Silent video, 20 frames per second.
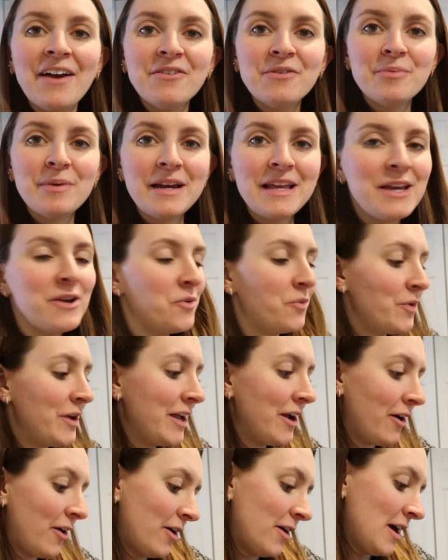everybody,
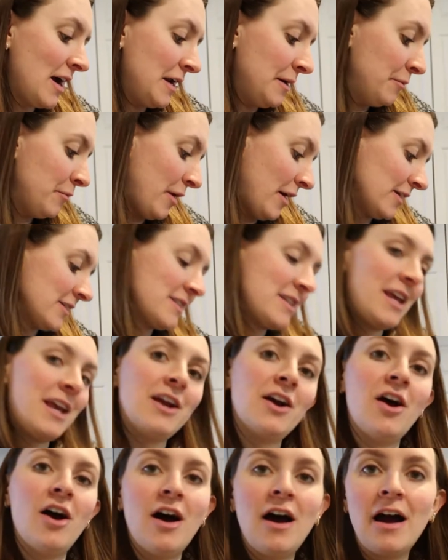we are
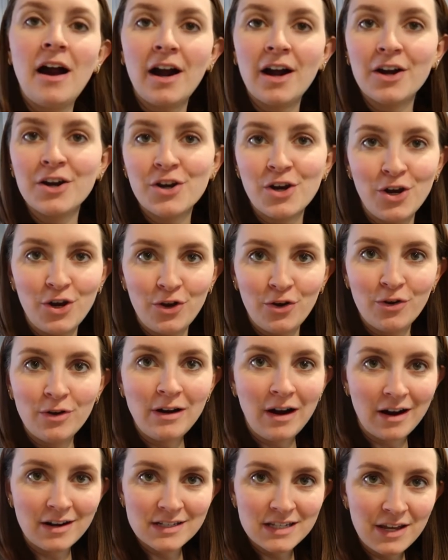unboxing our new
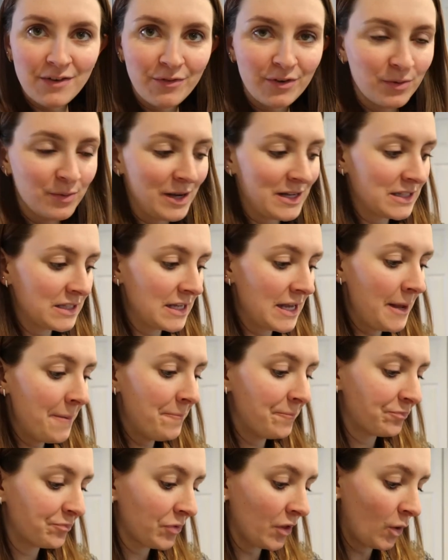car seat for
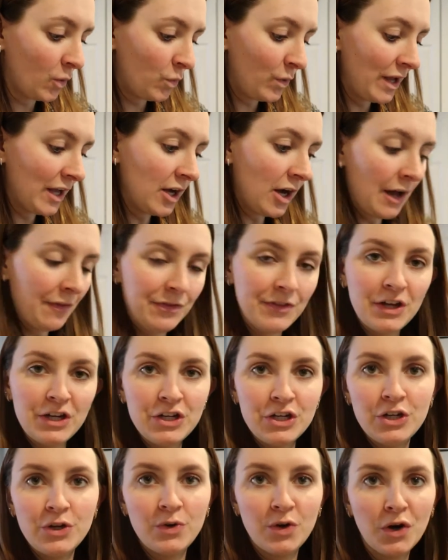Wesley. We got the
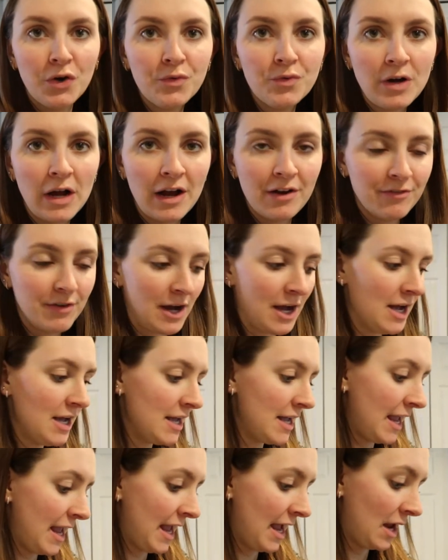Nuna
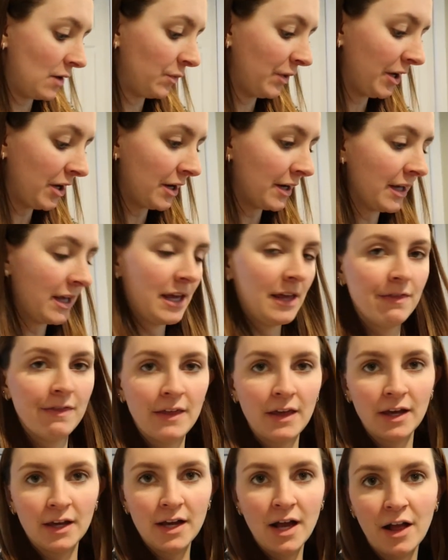Rava and we got it
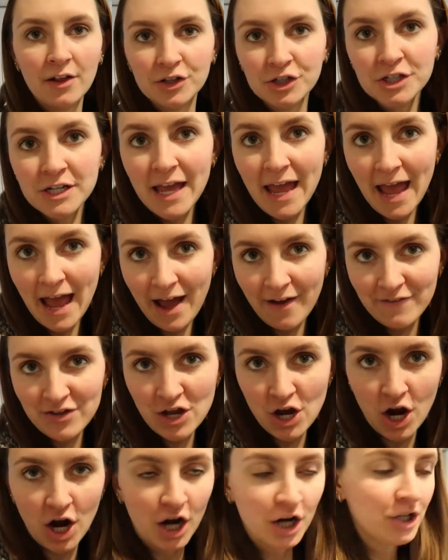in the color
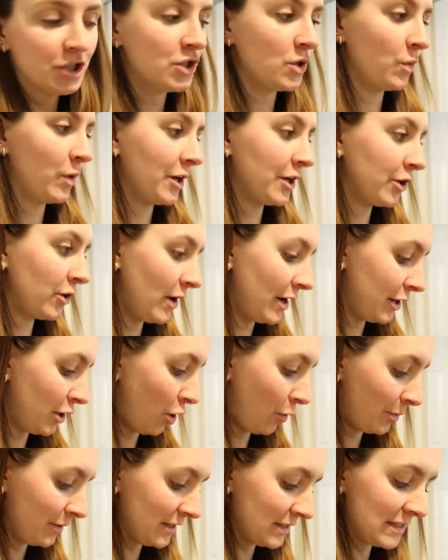caviar. So we're gonna go ahead
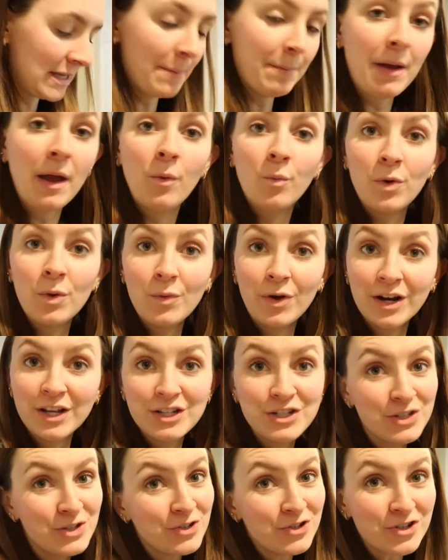and open this up and we
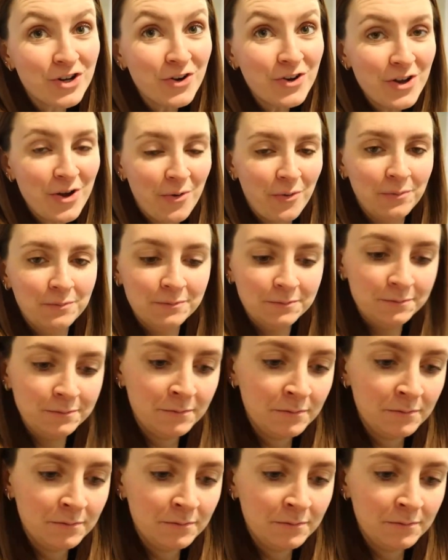wanted to show you.